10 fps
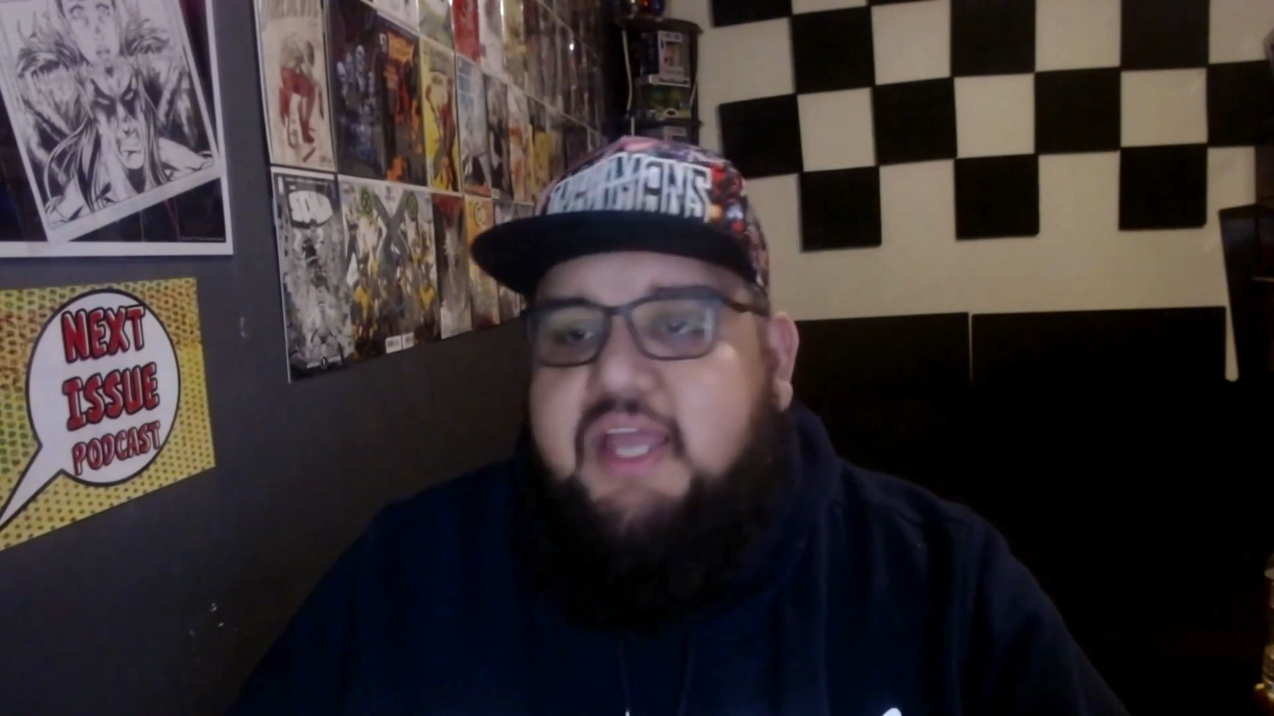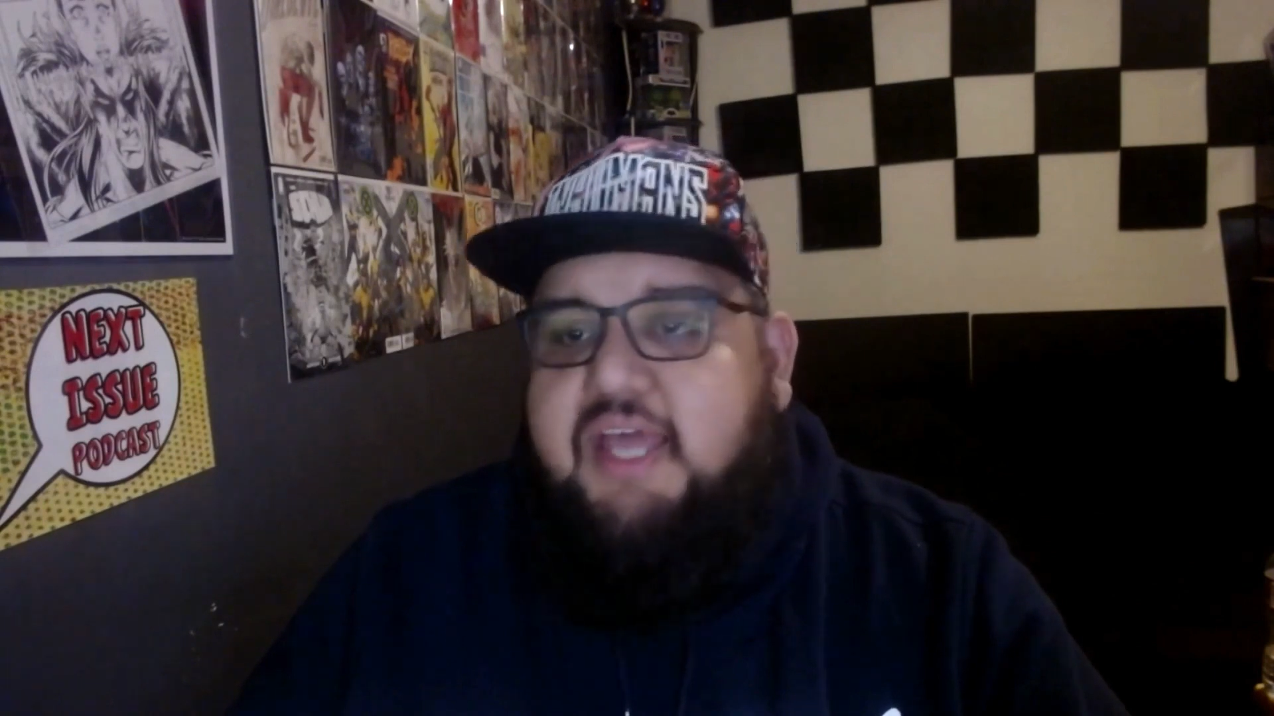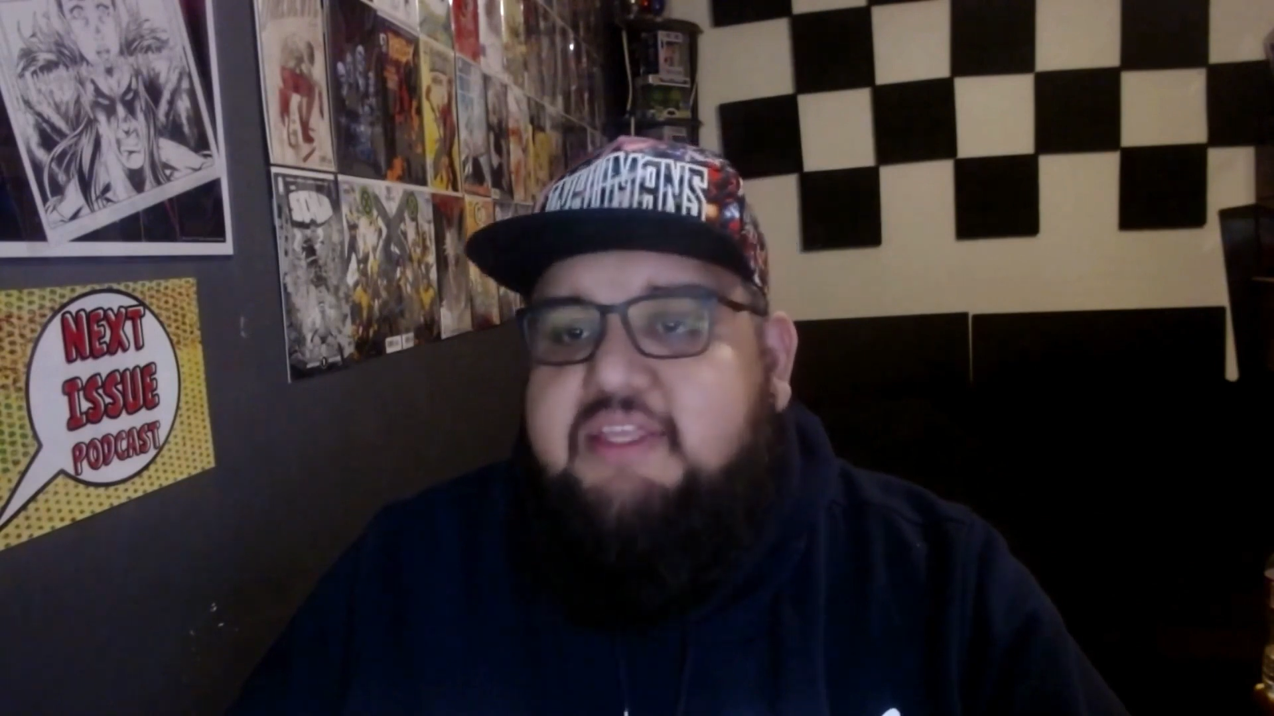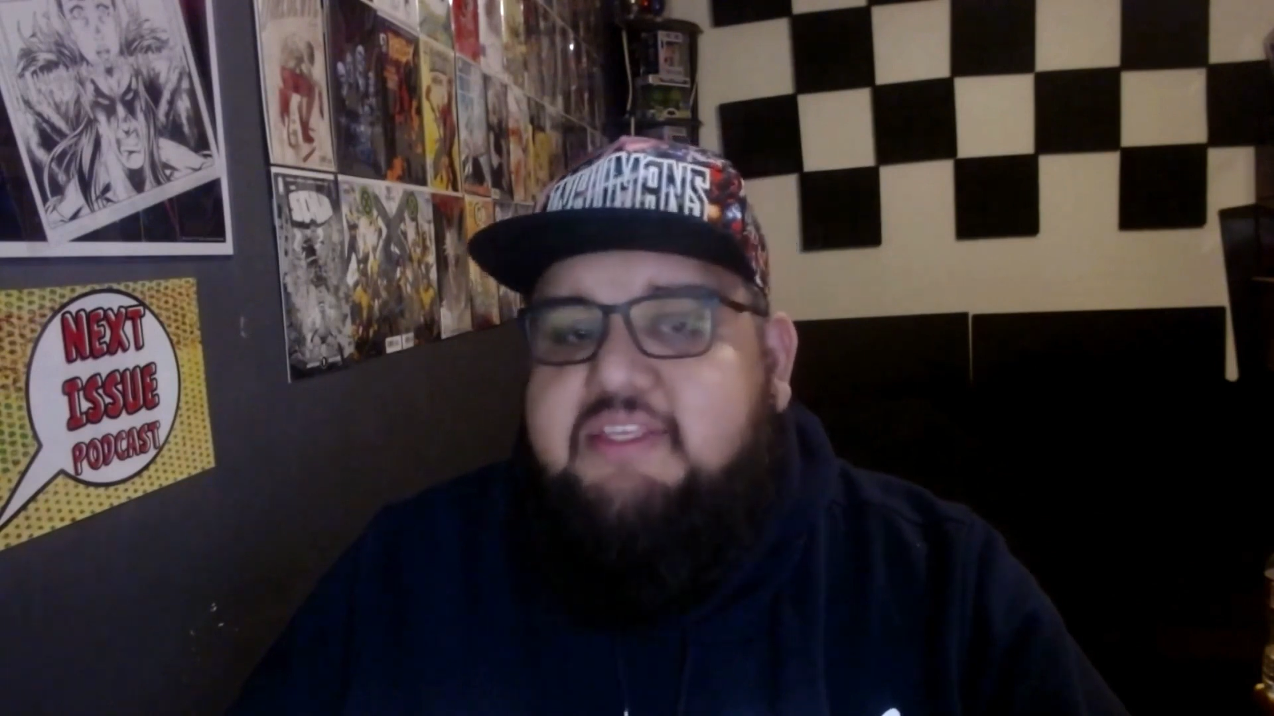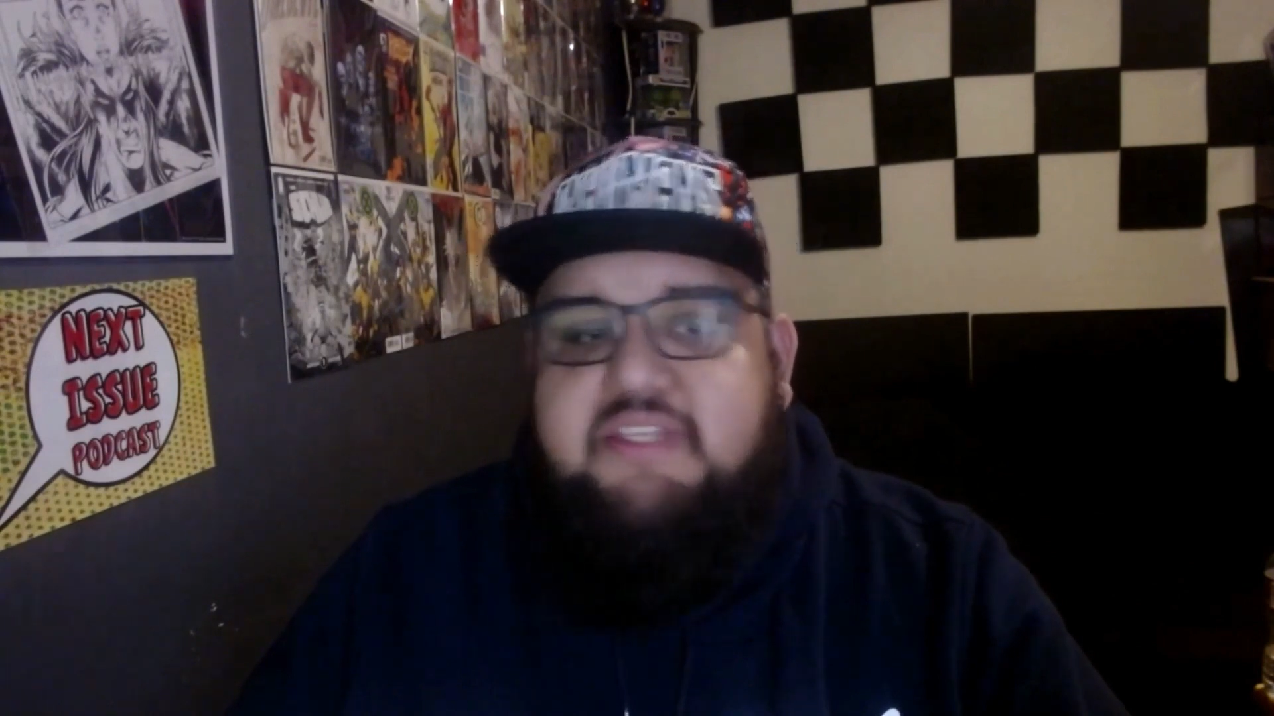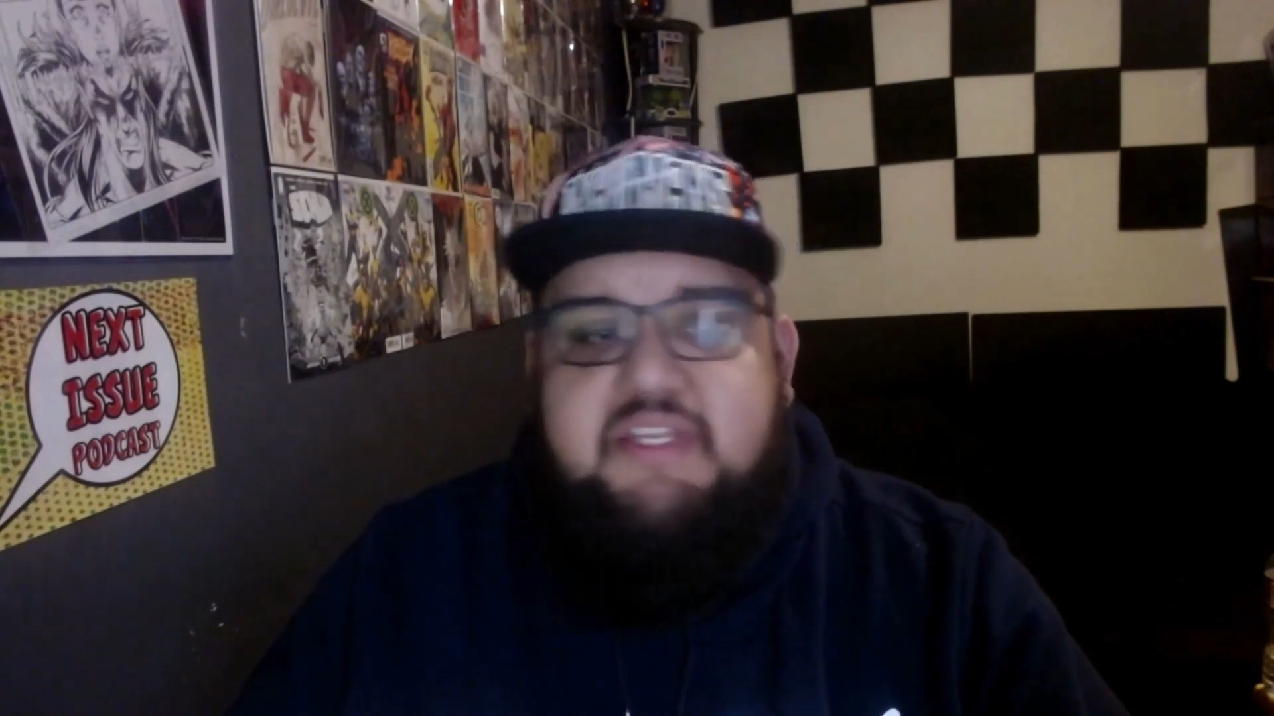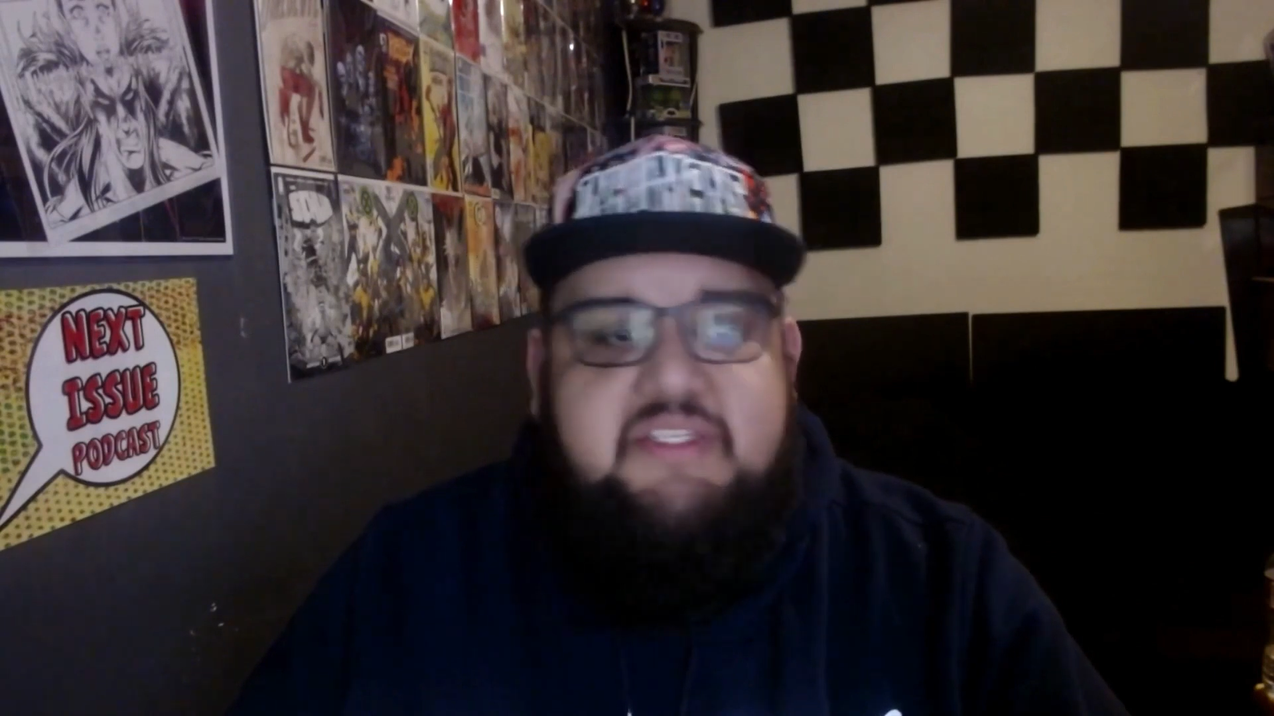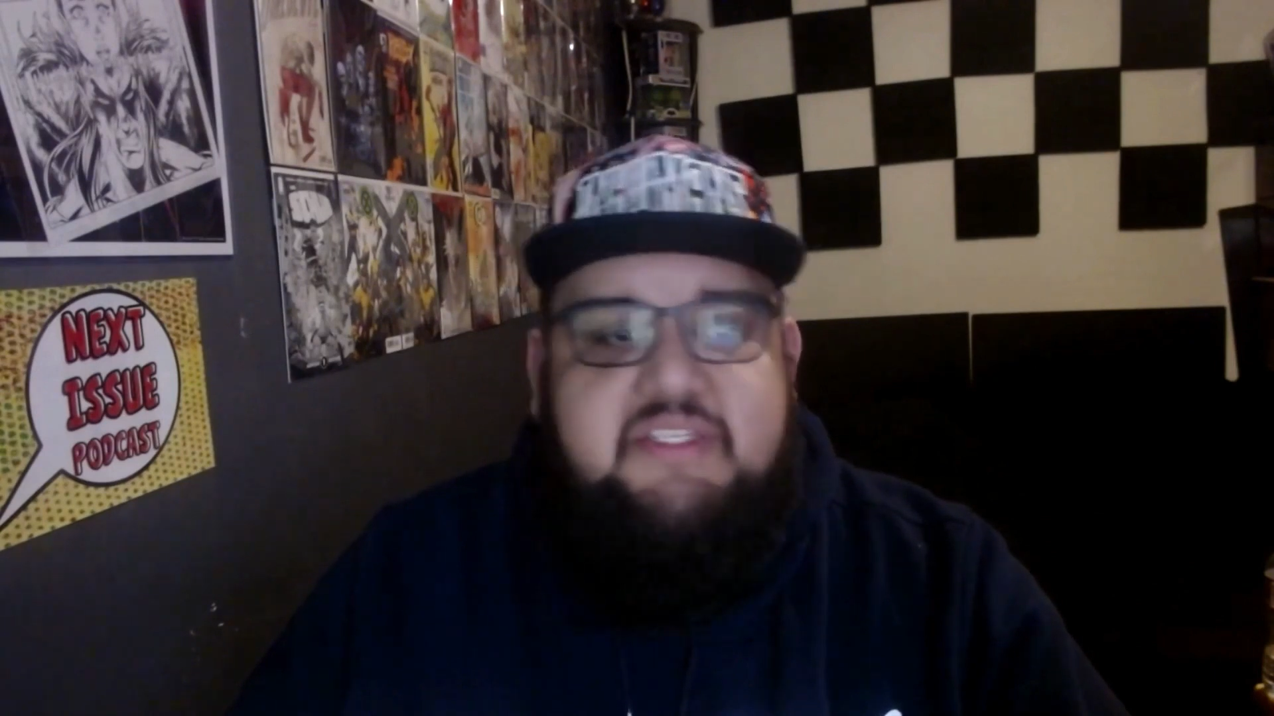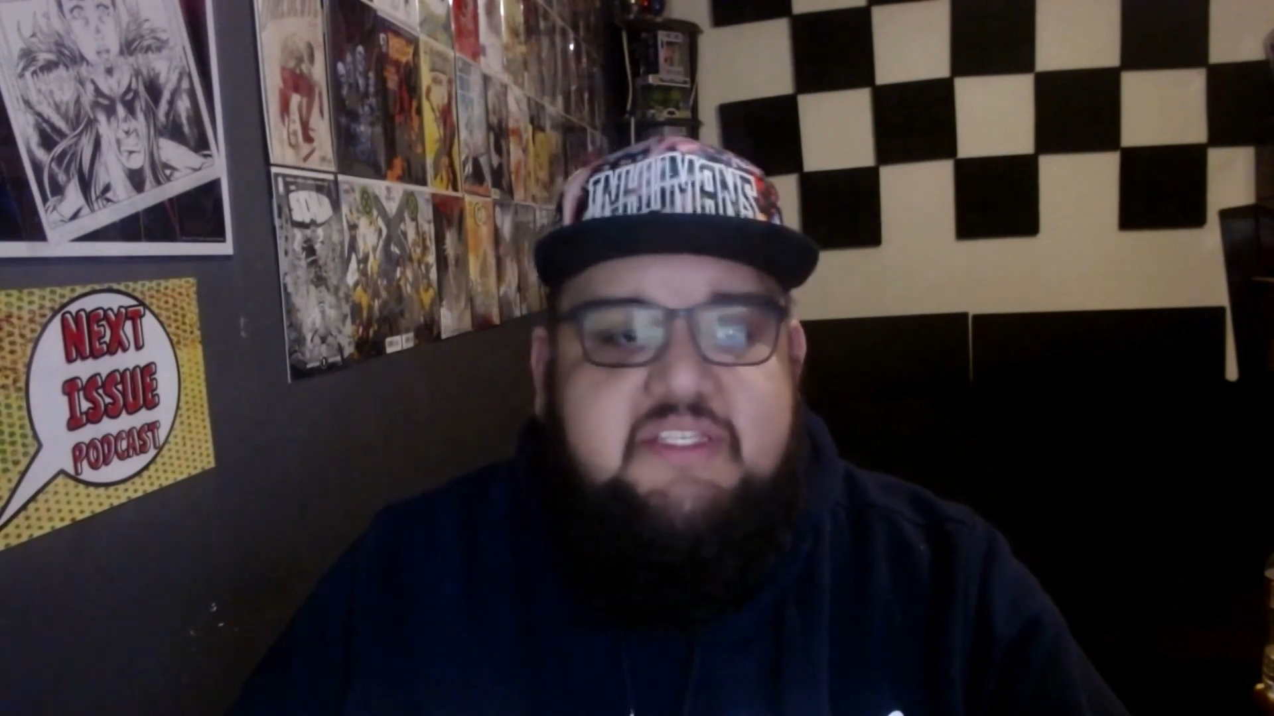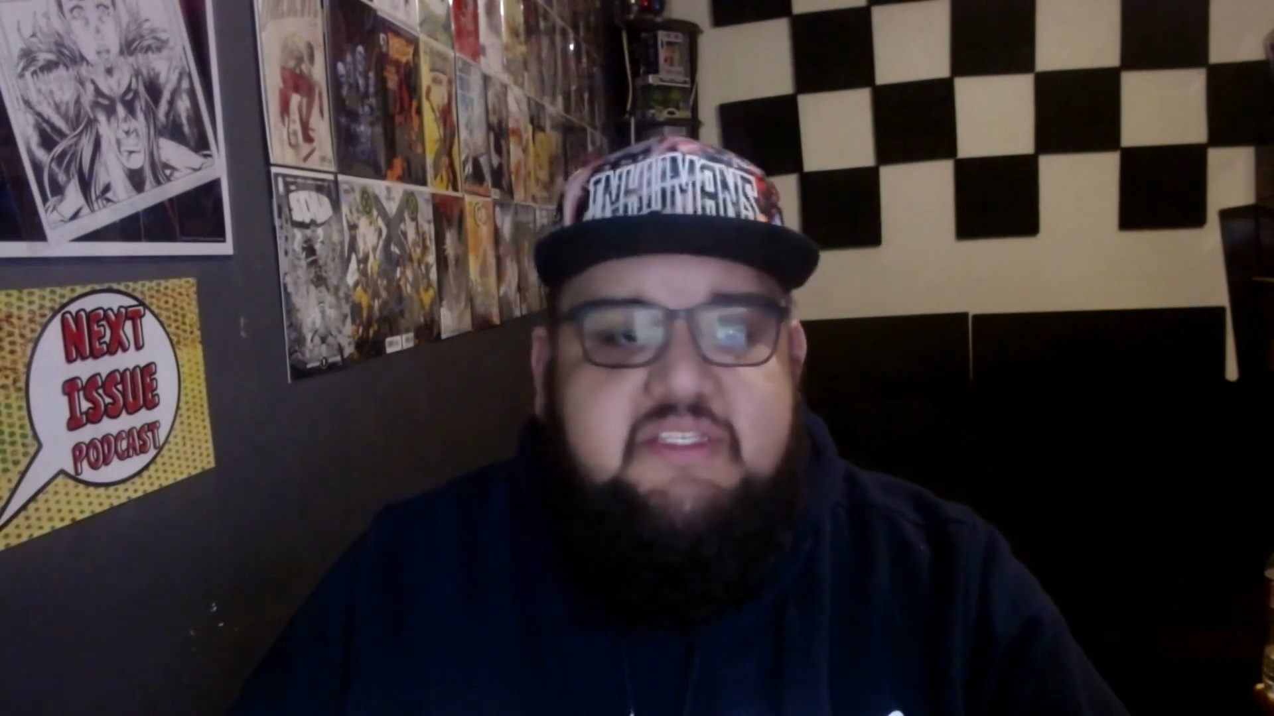and the
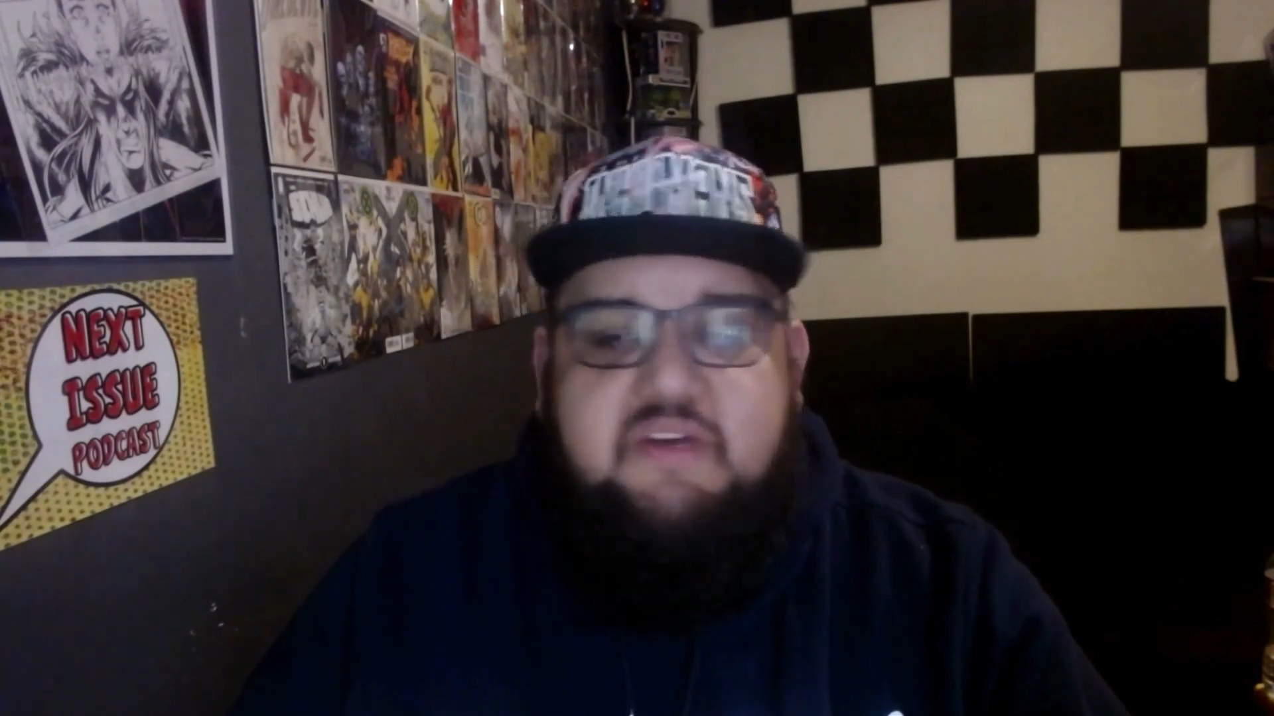citizens